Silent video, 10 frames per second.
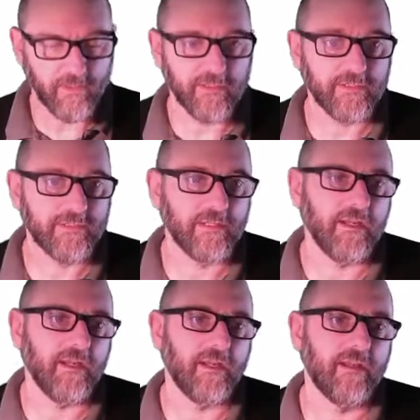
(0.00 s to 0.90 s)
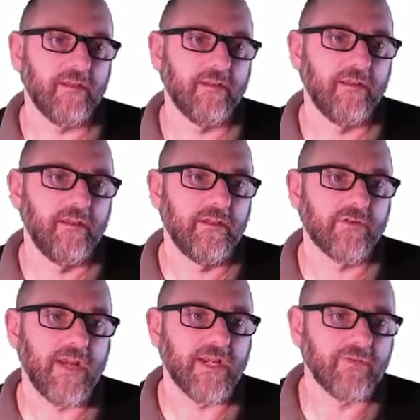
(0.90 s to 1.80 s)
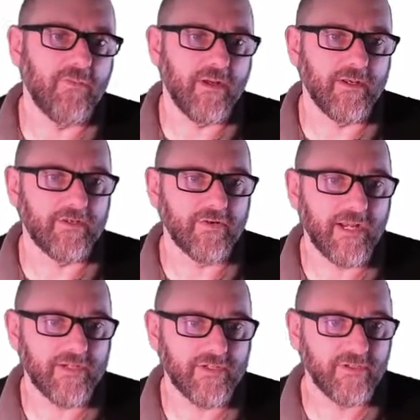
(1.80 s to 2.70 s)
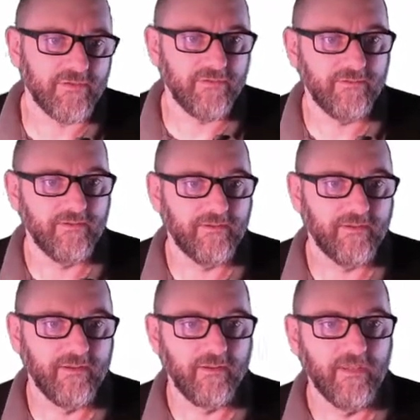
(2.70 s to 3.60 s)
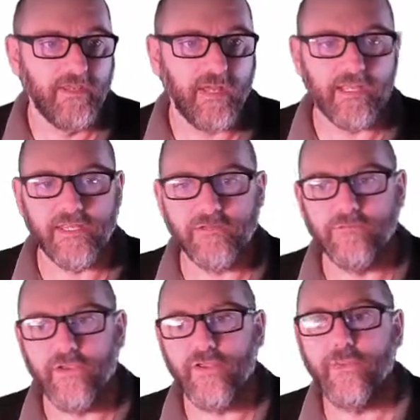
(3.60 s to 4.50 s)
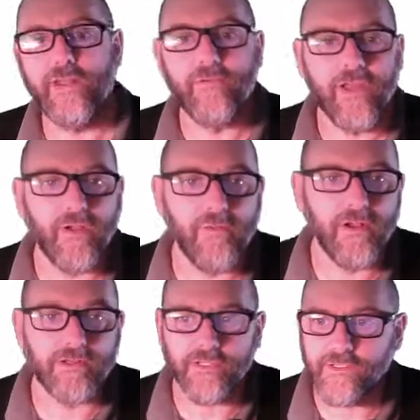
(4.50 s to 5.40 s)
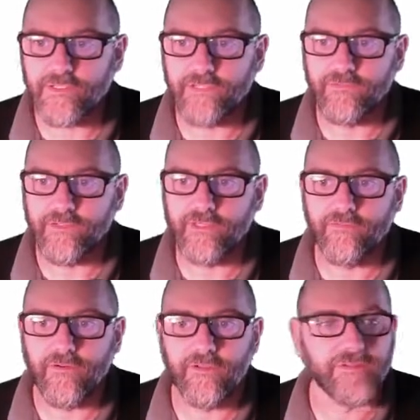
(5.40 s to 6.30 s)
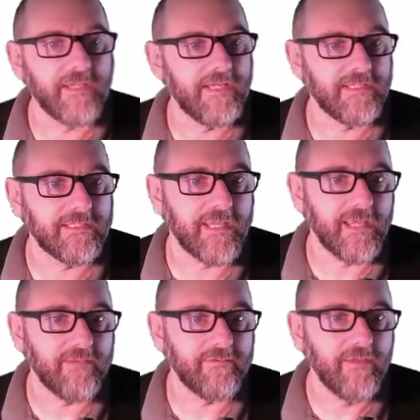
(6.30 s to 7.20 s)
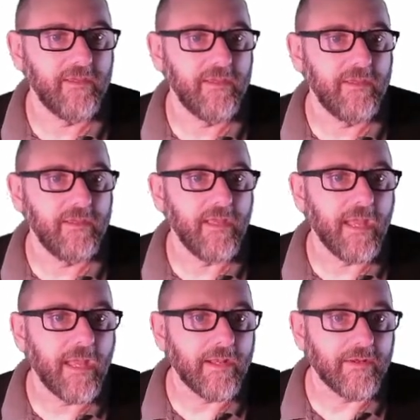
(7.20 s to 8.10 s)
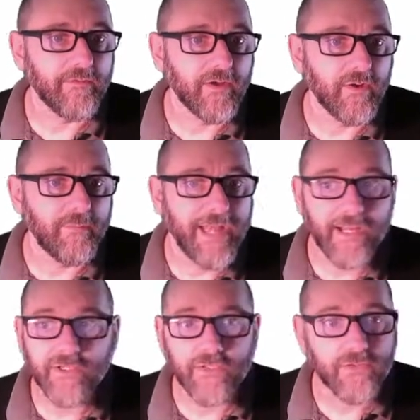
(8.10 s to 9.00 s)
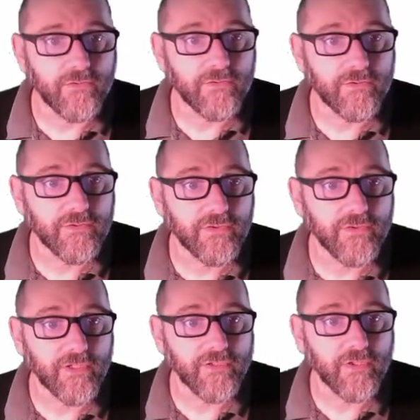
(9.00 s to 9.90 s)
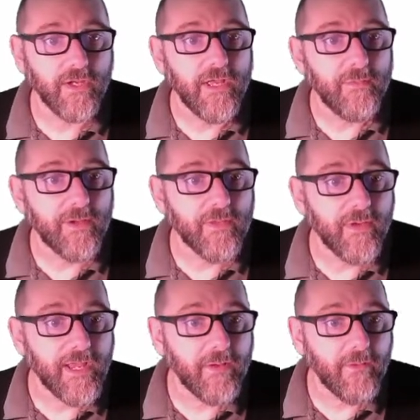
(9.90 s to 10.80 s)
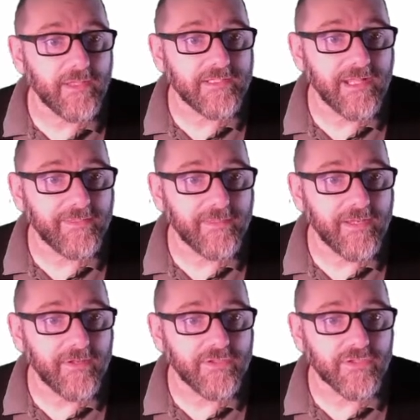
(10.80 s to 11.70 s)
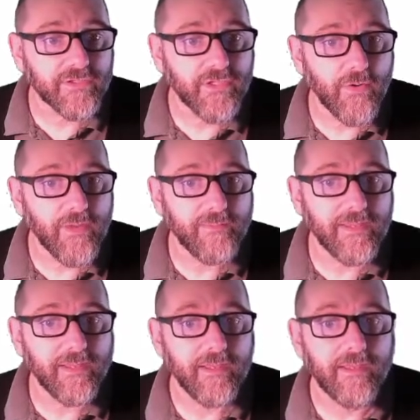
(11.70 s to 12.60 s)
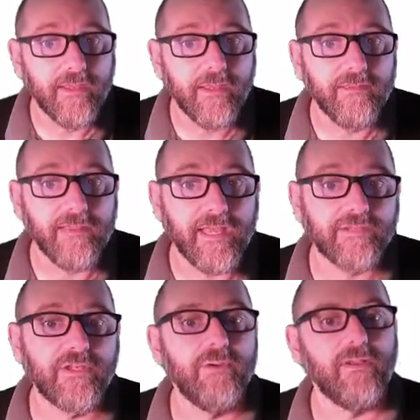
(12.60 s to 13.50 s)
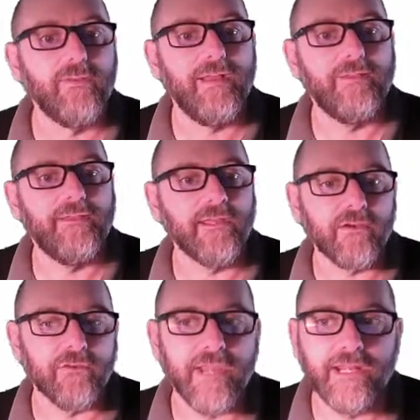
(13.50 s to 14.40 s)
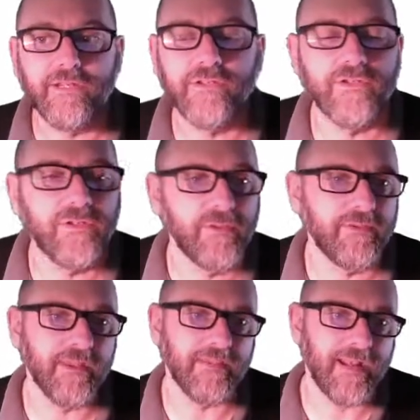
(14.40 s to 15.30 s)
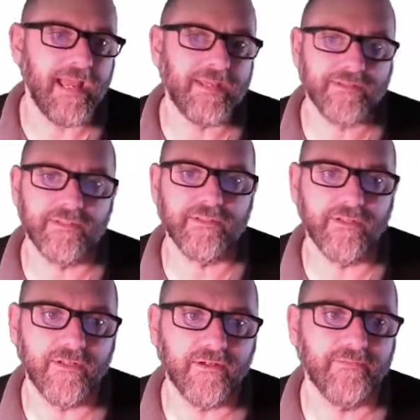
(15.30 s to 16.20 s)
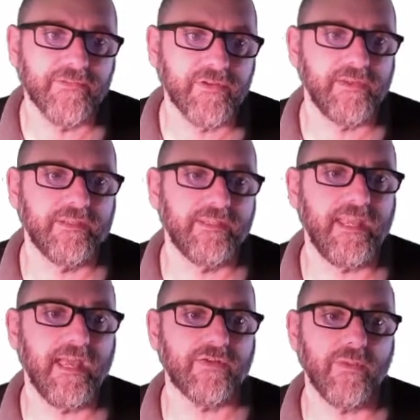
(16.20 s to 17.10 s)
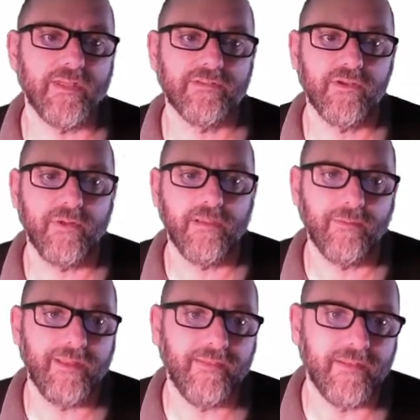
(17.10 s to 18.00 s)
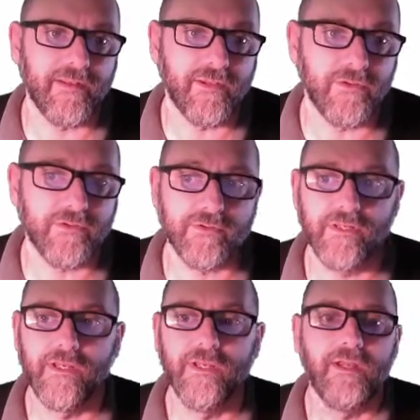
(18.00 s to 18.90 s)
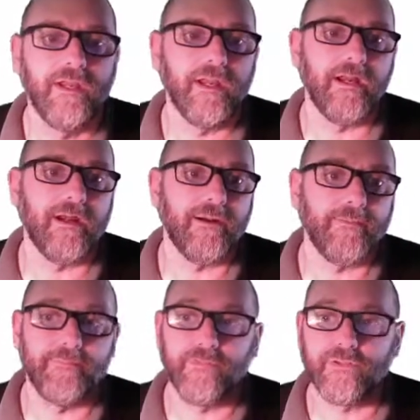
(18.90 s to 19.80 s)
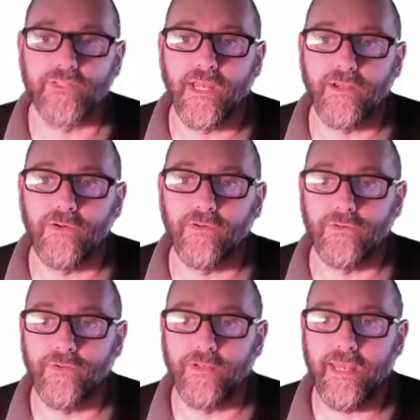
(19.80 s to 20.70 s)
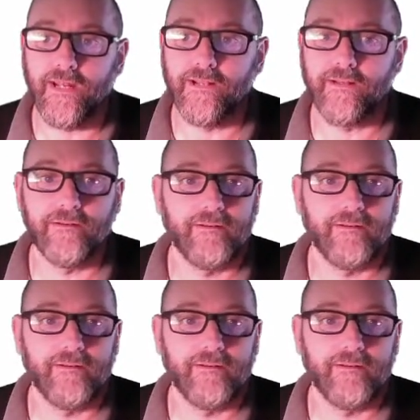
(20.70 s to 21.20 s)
this trash 1 and trash 2. I can configure them any way I want. I'll just leave the defaults. I hit save. And if I go back to structure, by the way, what it's telling me here is it's showing me the SQL command that it created to do the thing that I asked it to do. So this is the actual SQL command that it used, which is kind of cool. You can edit it